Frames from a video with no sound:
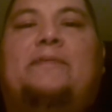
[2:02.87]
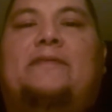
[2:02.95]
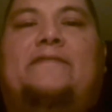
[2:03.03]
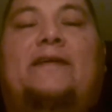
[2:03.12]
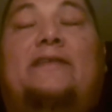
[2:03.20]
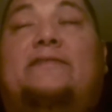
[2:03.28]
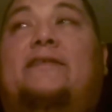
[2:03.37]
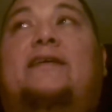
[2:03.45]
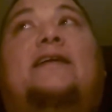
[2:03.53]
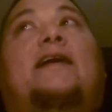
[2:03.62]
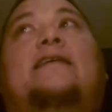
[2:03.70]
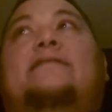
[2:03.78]
in the face,
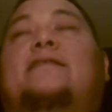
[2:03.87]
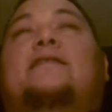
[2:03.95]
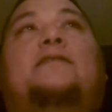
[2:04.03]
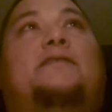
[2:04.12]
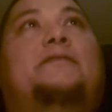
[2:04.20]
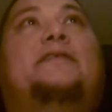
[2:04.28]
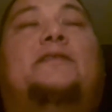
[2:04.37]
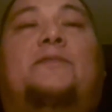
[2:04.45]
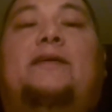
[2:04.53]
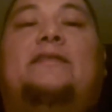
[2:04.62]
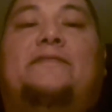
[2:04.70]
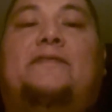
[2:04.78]
like, hey, look, you need to
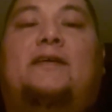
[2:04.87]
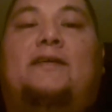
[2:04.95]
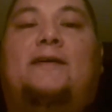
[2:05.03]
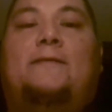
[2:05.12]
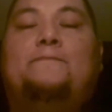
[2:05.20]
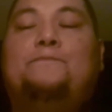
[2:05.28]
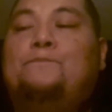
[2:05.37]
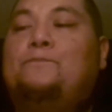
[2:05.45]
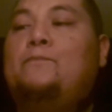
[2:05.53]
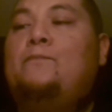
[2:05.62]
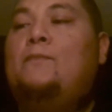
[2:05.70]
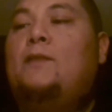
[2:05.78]
wake the fuck up.
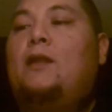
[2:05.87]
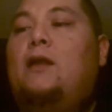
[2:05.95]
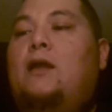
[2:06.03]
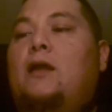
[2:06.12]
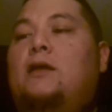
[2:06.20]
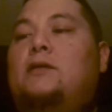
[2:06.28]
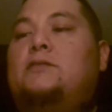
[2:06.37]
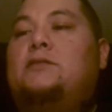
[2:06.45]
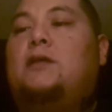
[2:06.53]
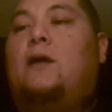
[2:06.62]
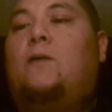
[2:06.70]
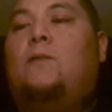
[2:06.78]

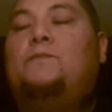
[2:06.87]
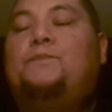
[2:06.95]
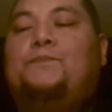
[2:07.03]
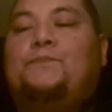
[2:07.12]
So,